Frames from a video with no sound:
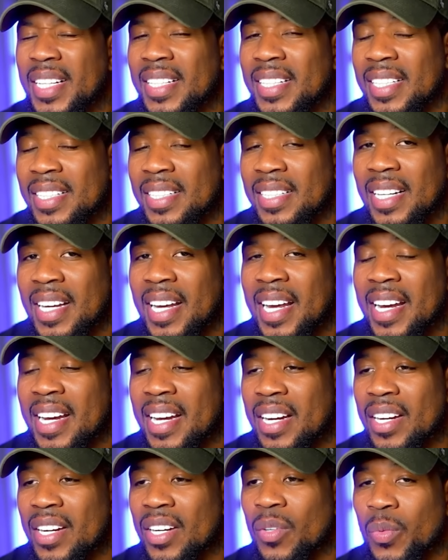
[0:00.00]
they getting
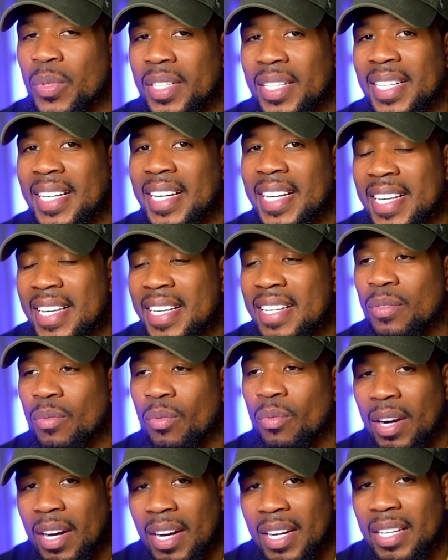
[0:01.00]
air when the heat
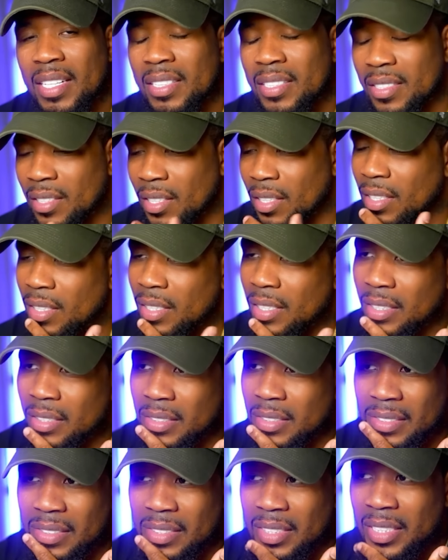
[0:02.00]
rise,
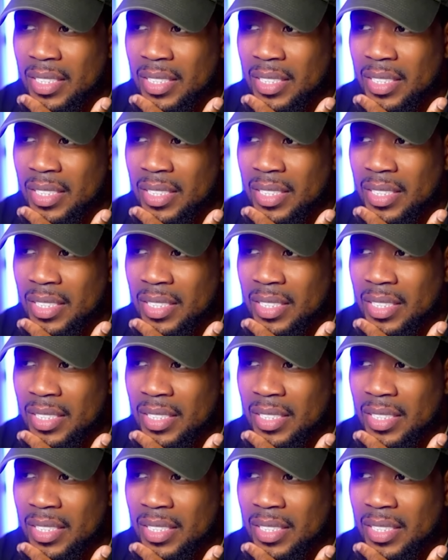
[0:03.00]
dog.